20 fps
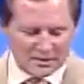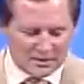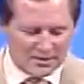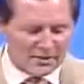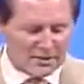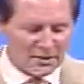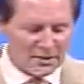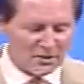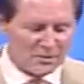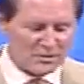
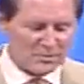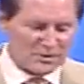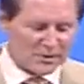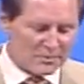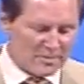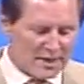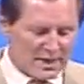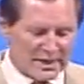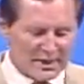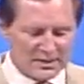there to be
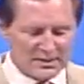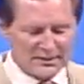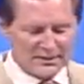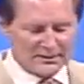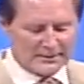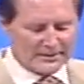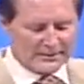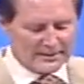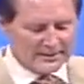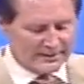made,
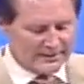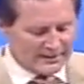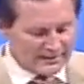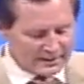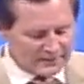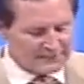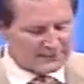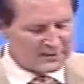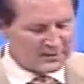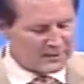the
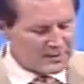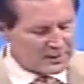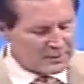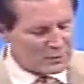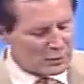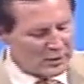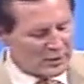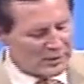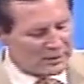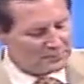gift that they
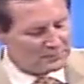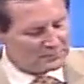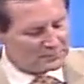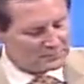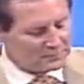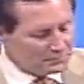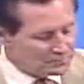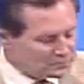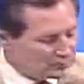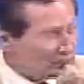bring,
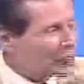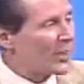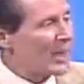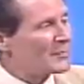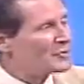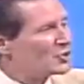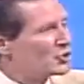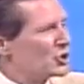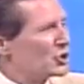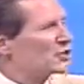
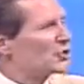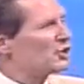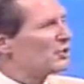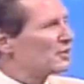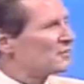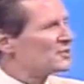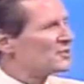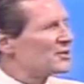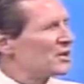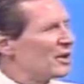perhaps judging
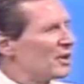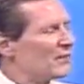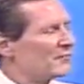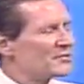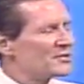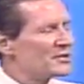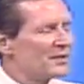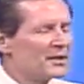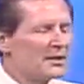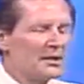
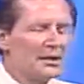themselves